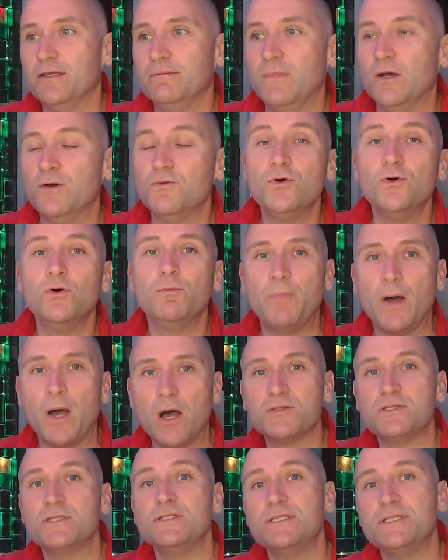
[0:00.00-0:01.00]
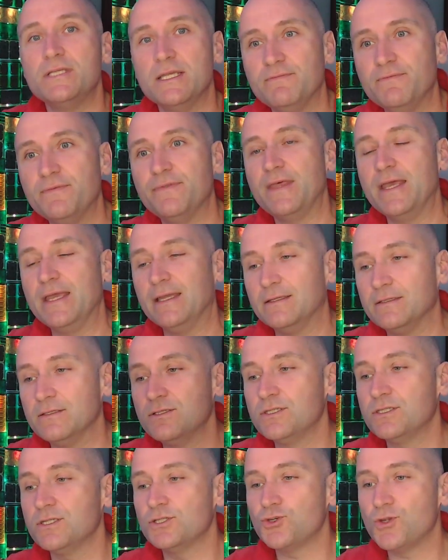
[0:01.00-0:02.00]
are all positive
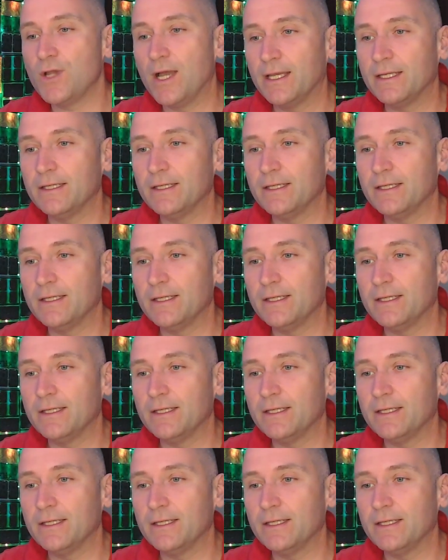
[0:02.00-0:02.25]
things to try